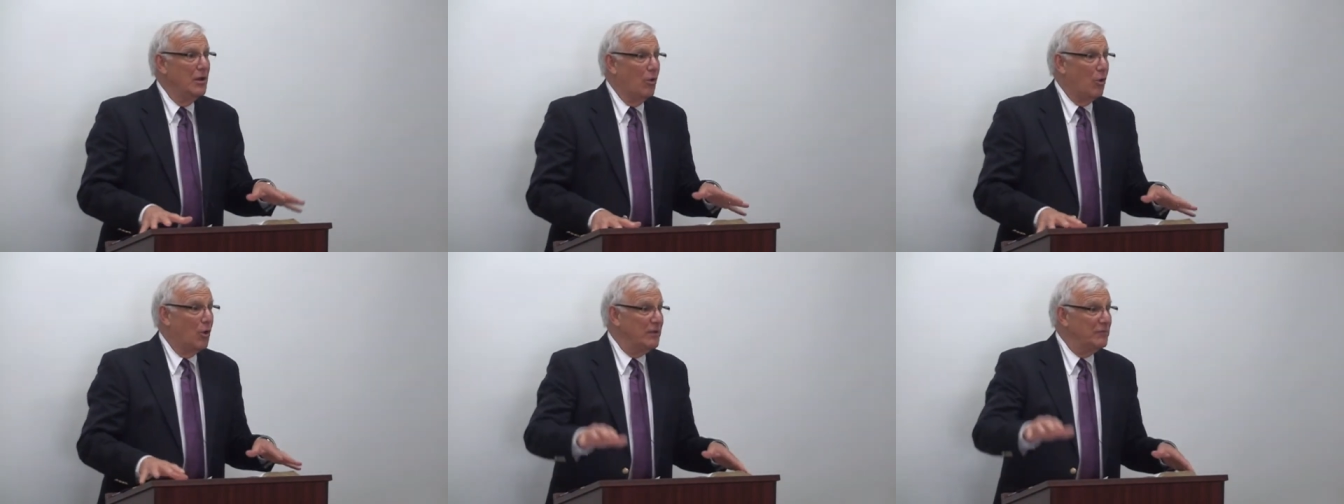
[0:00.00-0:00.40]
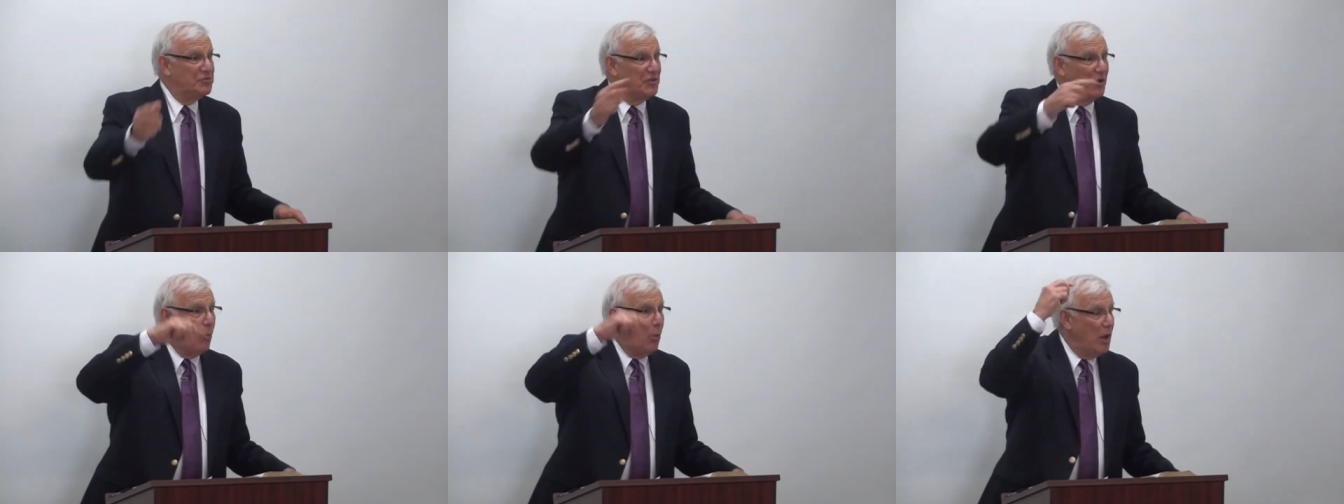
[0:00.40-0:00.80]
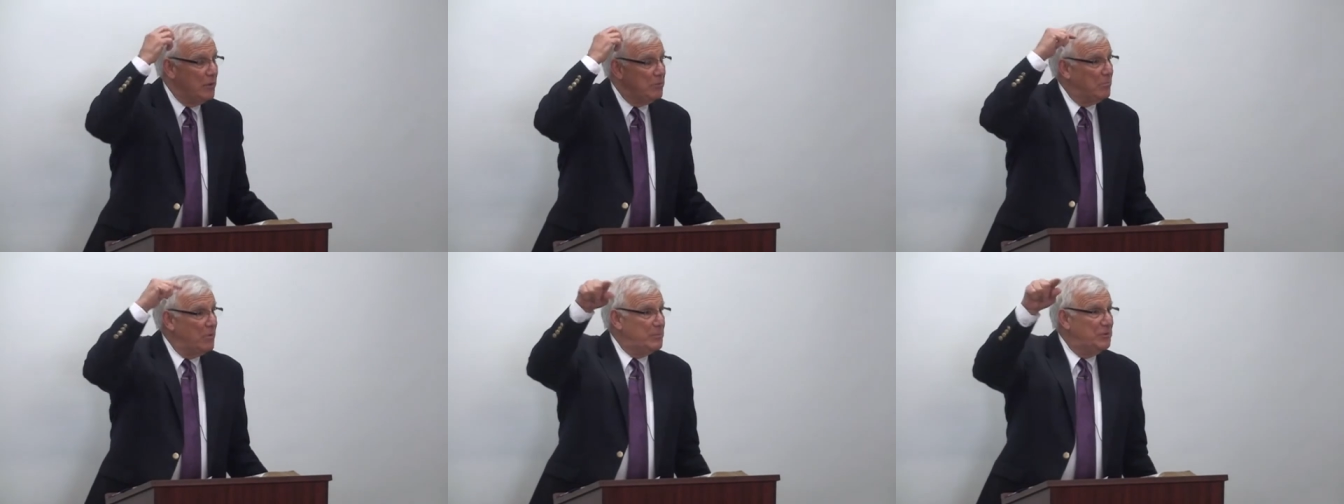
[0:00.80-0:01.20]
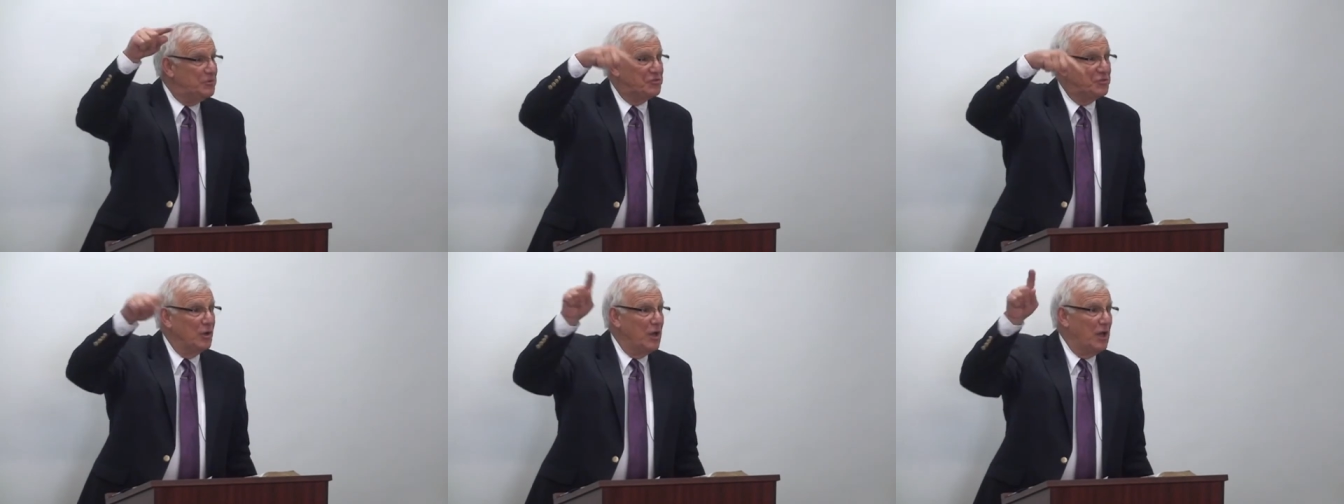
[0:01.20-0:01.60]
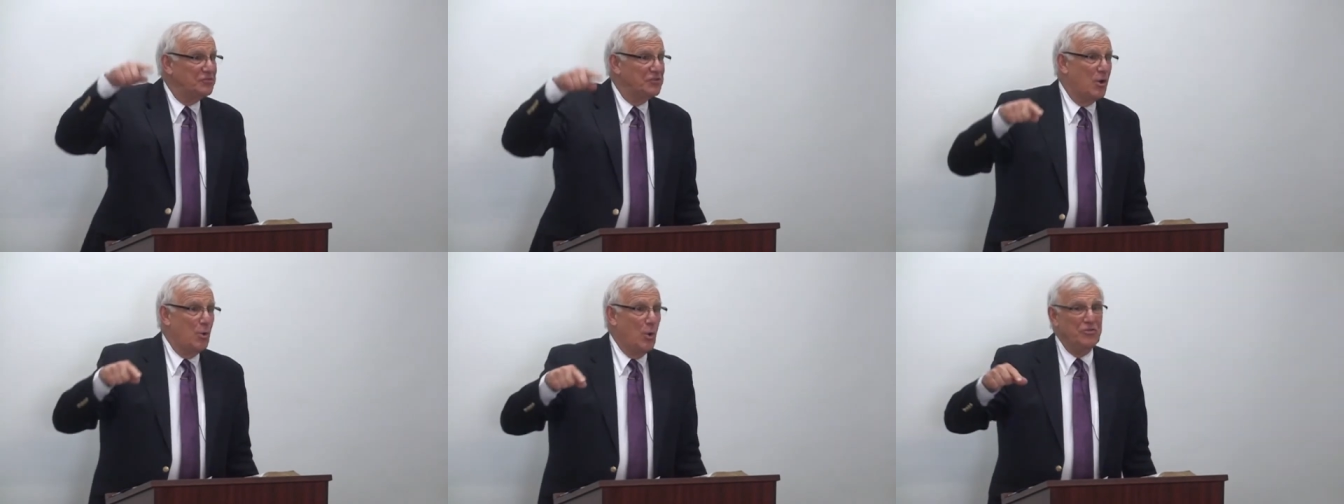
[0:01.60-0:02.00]
or if someone maybe still
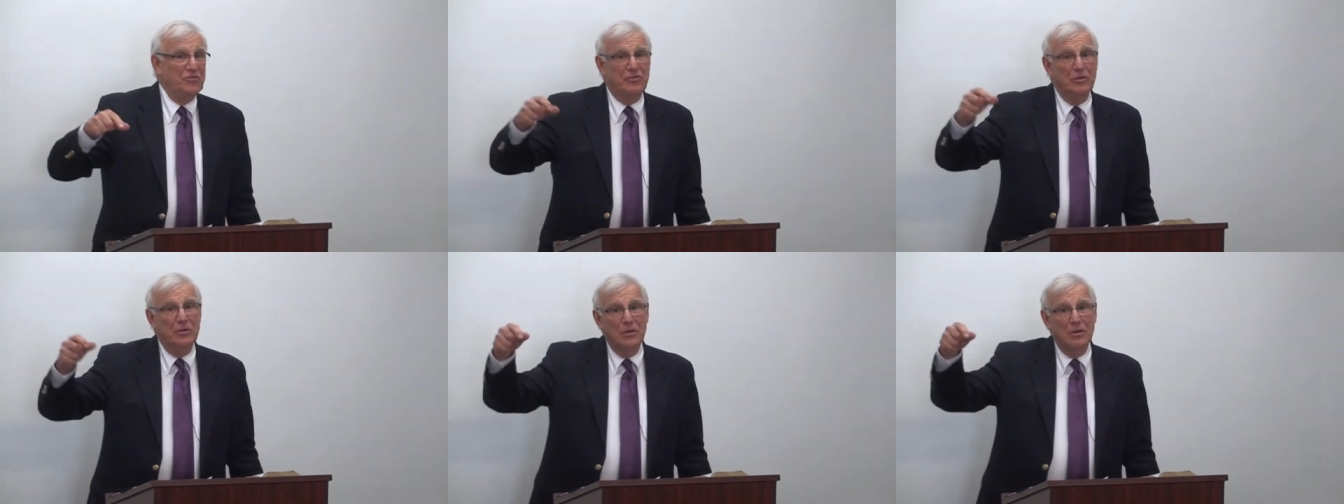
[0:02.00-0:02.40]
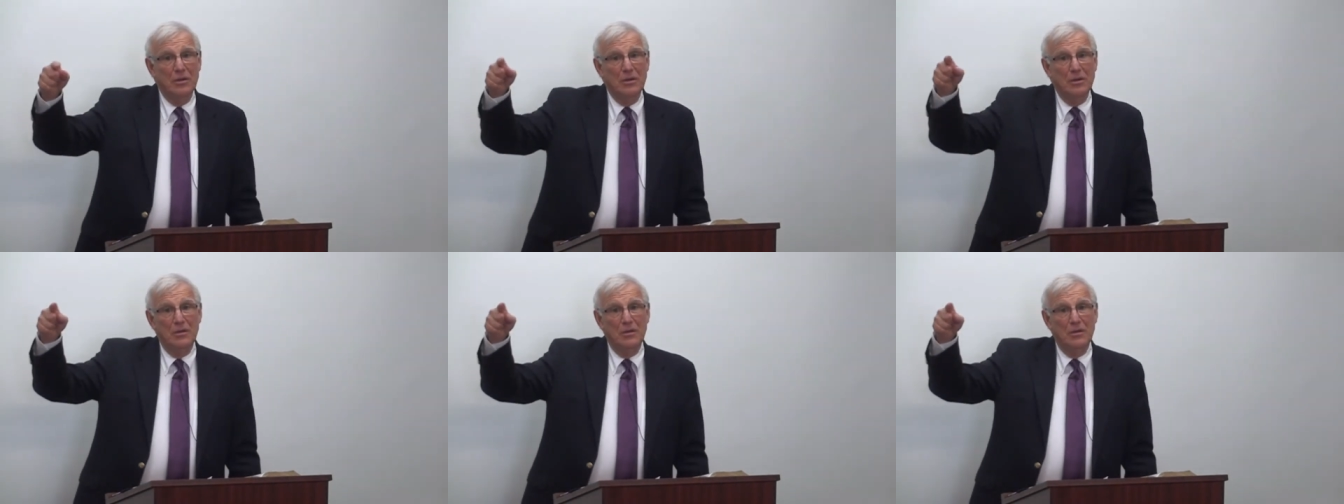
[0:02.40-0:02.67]
has a question